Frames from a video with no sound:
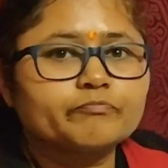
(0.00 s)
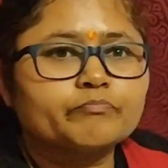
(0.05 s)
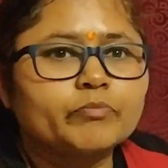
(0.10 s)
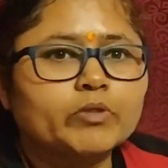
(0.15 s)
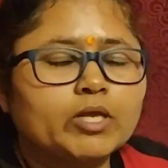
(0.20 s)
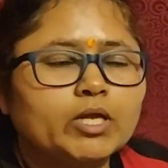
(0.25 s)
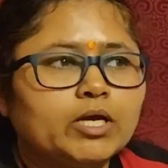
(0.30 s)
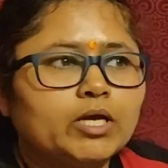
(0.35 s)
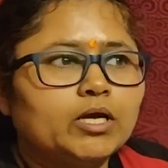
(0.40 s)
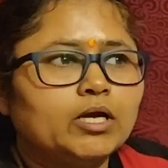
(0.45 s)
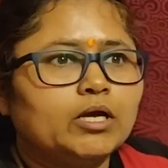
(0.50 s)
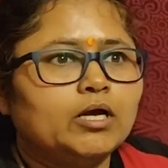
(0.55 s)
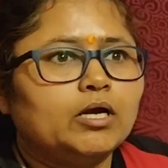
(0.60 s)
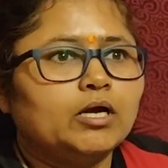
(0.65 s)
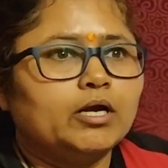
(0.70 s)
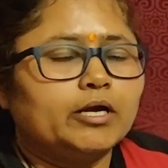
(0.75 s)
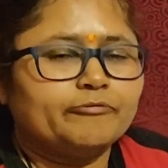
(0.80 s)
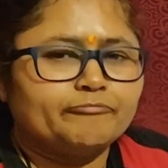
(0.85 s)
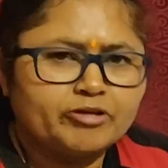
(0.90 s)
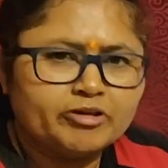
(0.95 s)
When we talk
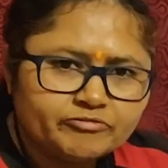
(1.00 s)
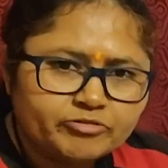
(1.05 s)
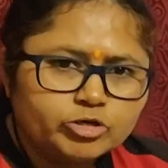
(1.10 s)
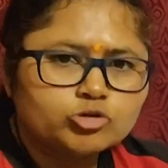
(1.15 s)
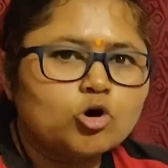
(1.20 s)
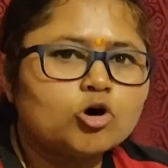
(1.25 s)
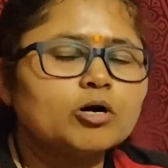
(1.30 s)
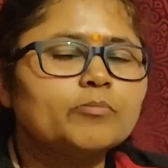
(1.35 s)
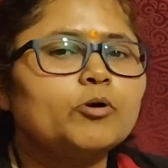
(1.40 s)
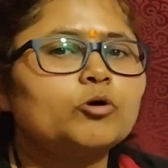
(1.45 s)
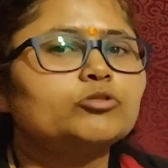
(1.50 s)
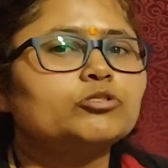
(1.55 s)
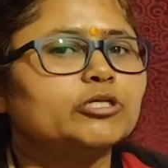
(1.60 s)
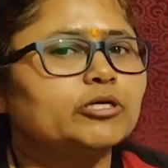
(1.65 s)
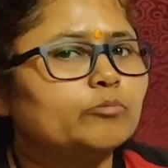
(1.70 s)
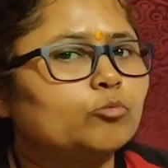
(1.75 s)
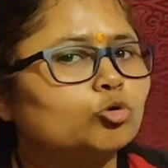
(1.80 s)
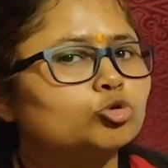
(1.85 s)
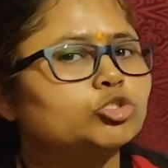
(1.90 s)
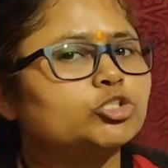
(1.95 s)
about the emotional
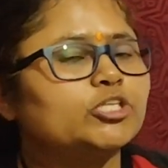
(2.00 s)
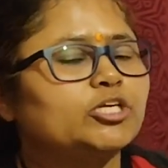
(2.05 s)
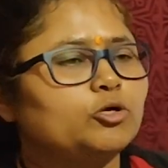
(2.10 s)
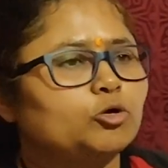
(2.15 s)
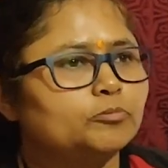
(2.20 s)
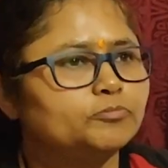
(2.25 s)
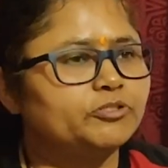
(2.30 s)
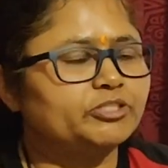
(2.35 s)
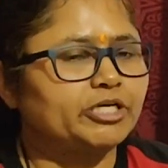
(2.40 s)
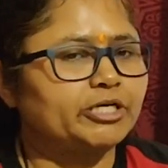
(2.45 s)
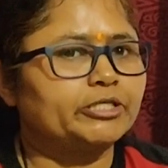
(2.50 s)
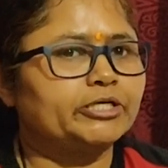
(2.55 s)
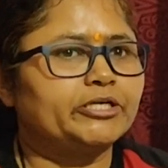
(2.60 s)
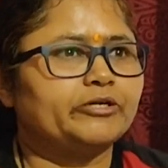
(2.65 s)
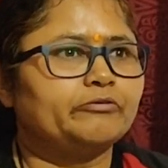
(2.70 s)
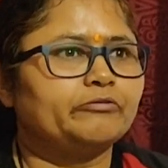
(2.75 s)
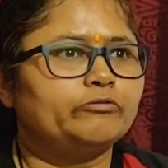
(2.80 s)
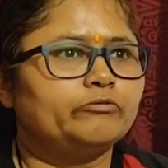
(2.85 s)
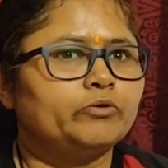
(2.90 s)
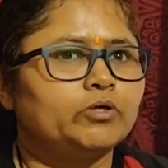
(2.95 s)
objective,
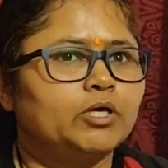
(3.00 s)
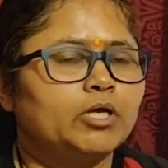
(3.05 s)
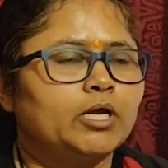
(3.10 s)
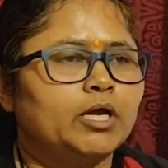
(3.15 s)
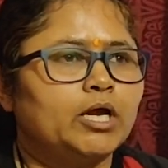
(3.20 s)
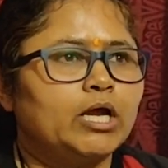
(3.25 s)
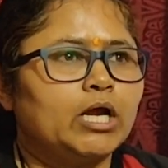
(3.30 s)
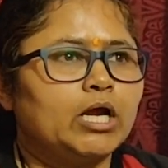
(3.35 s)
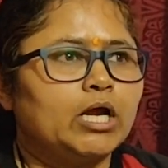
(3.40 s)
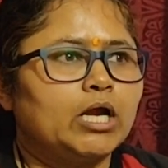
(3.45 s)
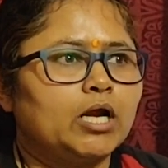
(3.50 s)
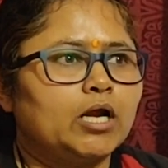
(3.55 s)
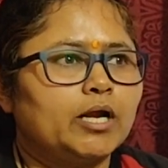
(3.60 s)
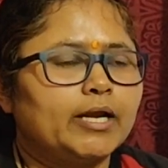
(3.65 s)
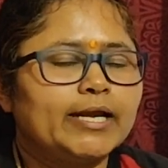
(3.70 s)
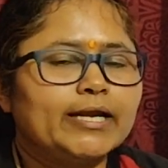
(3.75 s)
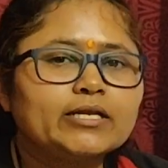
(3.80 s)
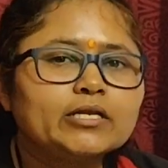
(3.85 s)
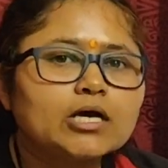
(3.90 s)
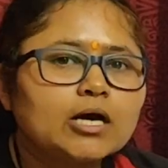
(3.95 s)
it comes
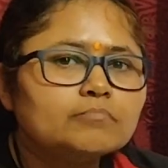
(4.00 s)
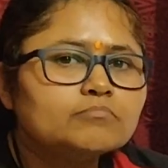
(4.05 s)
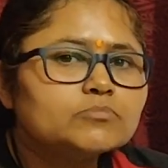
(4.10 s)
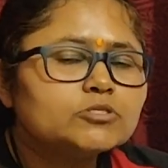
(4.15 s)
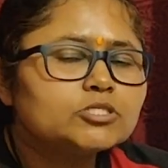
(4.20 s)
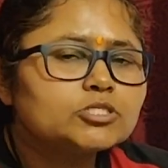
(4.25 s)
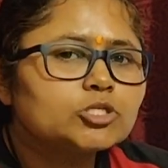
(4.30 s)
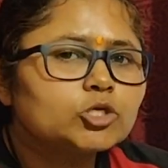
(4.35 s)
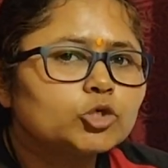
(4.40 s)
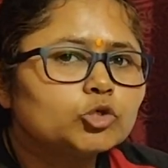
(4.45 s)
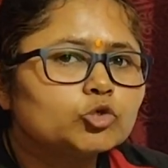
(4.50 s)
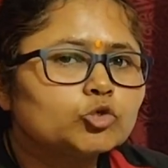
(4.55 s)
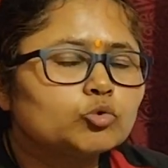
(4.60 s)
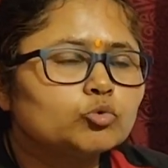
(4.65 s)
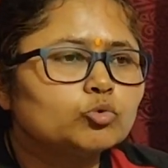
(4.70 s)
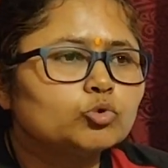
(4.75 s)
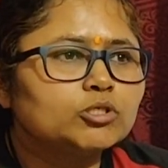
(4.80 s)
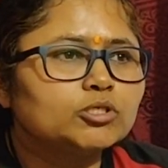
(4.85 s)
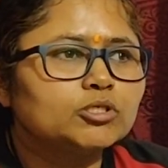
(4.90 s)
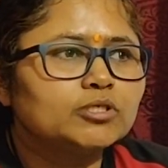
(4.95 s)
through the
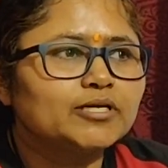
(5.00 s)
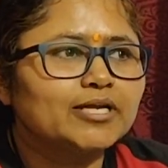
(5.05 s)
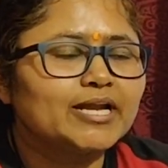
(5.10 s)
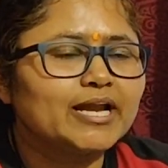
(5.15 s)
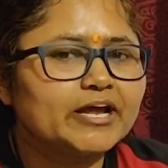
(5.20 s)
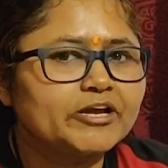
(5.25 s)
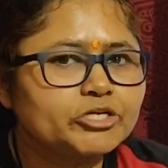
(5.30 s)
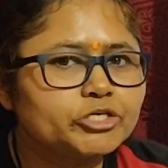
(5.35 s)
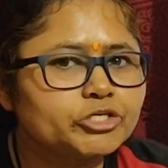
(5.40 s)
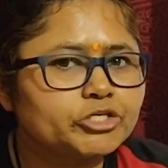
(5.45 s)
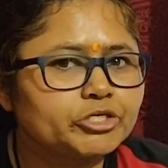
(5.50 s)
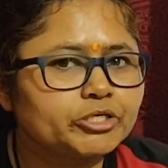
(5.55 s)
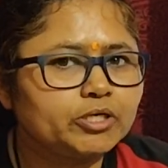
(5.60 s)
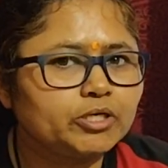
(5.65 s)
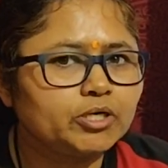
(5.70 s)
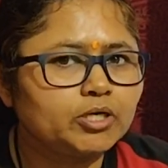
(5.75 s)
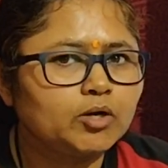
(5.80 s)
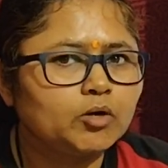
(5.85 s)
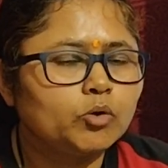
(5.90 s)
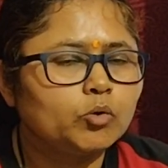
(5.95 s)
relation
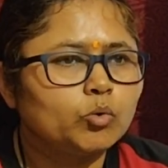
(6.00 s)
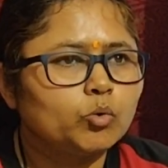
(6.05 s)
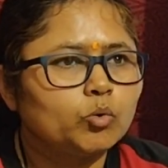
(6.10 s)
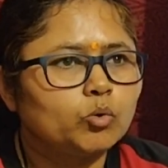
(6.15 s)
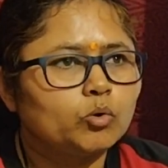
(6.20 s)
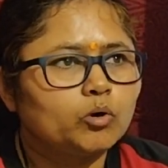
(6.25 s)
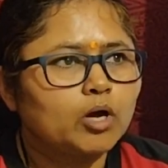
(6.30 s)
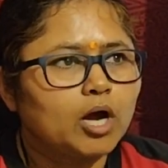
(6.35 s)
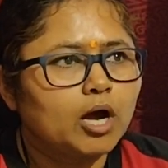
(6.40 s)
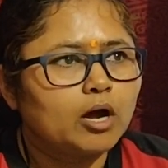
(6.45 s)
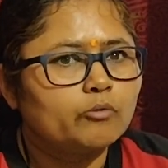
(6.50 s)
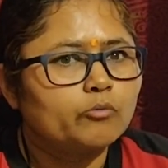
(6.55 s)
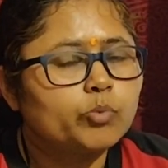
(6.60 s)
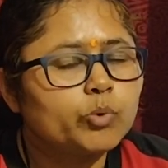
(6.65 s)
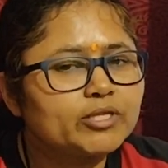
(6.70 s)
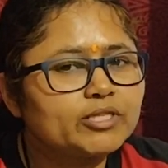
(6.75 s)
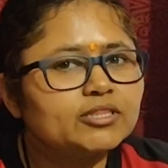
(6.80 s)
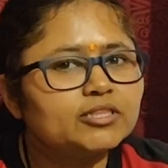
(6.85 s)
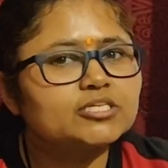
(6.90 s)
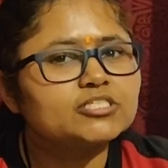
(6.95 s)
with the
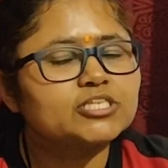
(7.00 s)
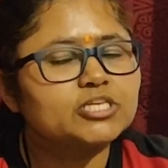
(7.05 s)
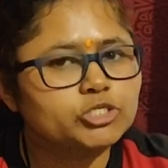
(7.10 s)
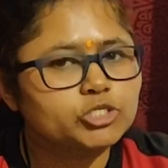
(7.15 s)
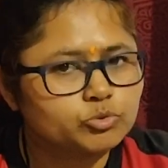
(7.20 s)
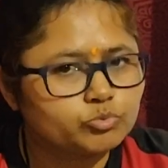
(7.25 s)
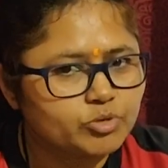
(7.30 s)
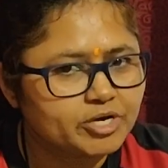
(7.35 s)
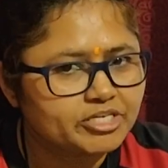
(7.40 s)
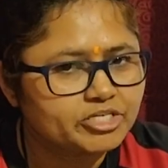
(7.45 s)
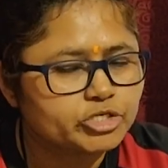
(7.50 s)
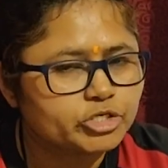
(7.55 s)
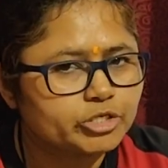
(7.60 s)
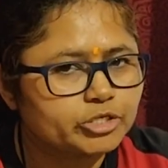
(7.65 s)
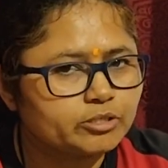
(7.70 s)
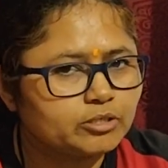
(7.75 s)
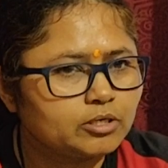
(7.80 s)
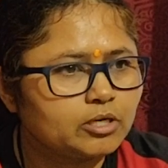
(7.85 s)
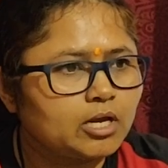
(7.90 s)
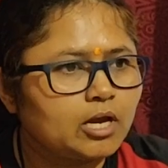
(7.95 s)
situation.
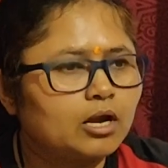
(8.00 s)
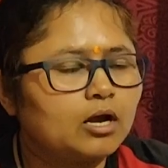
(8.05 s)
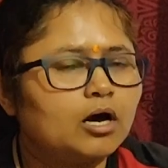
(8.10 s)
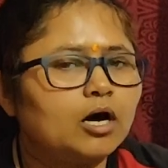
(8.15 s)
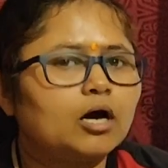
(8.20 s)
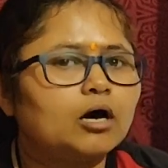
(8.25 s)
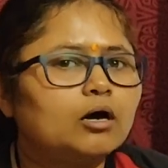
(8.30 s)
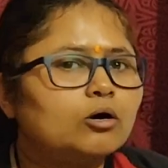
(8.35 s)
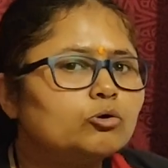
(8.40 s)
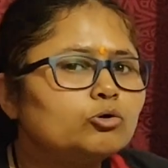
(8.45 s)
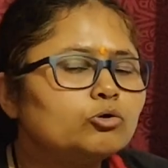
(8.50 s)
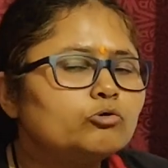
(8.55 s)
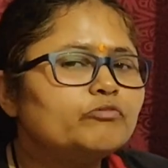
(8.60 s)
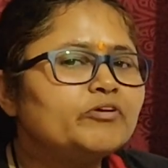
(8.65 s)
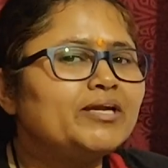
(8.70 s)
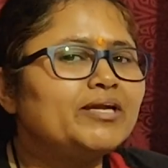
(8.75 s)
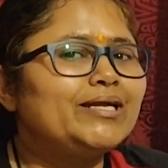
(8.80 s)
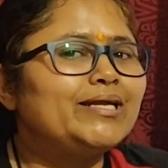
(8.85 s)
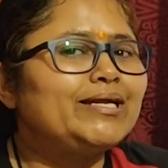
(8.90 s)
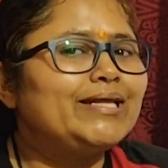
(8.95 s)
How do we deal
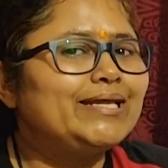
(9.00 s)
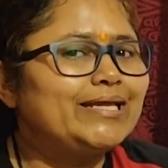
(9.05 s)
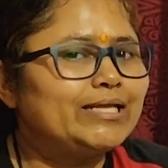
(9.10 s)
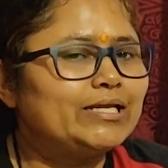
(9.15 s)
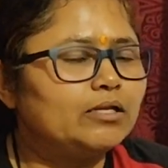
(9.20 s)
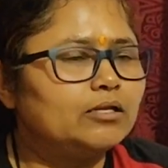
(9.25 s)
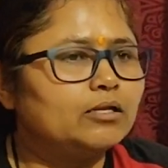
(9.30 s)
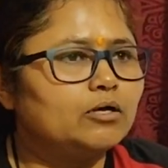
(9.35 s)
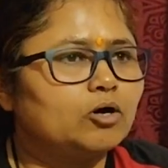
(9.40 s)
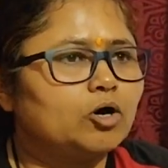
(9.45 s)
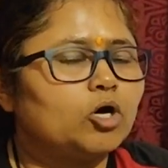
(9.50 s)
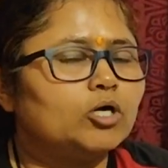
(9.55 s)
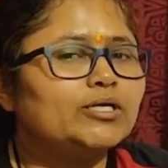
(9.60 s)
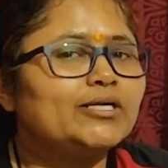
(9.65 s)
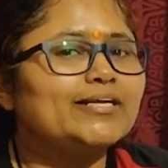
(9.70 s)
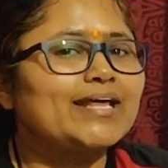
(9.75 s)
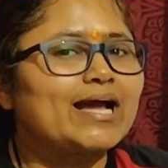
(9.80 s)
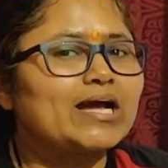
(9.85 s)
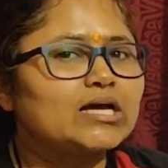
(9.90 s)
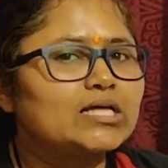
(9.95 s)
or tackle the
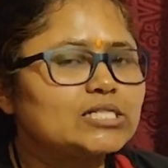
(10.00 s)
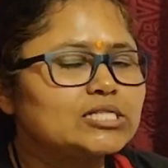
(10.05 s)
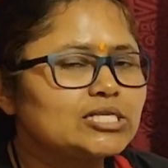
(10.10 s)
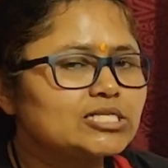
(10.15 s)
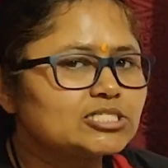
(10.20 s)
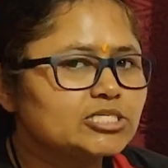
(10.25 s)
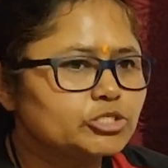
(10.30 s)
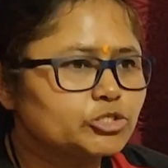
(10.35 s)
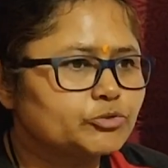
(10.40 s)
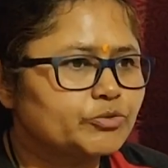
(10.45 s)
situation